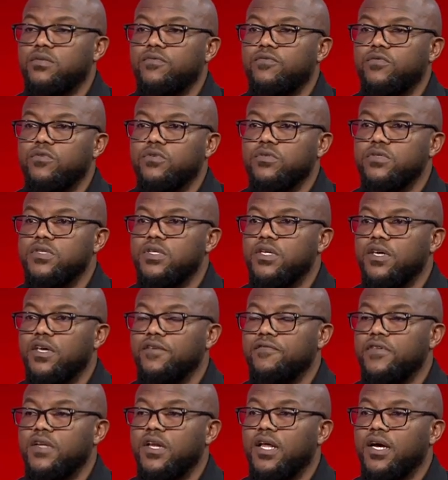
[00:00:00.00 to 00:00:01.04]
Of course, the
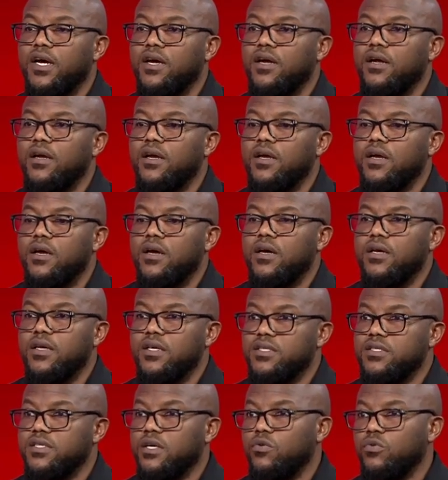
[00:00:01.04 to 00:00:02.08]
FDLR
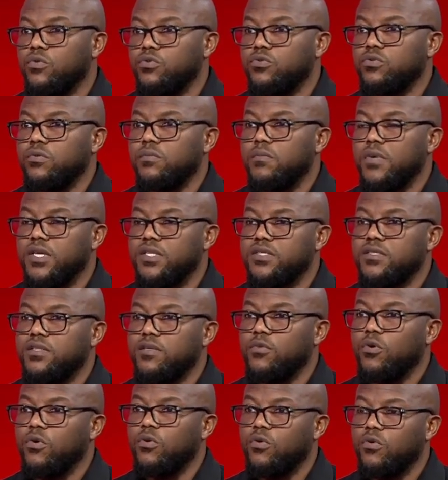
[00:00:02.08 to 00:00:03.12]
is a Hutu-based
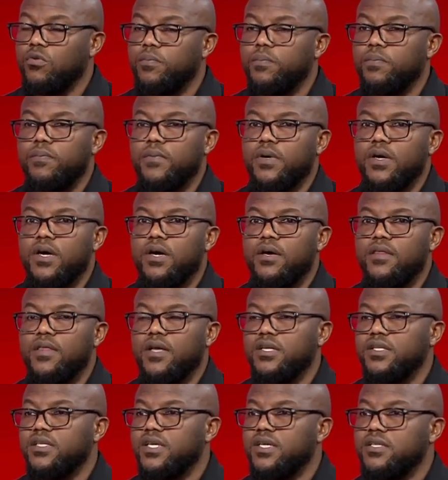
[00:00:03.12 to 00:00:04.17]
rebel group
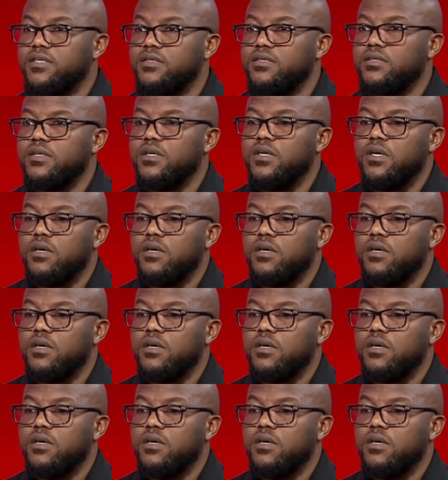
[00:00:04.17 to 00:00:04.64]
that has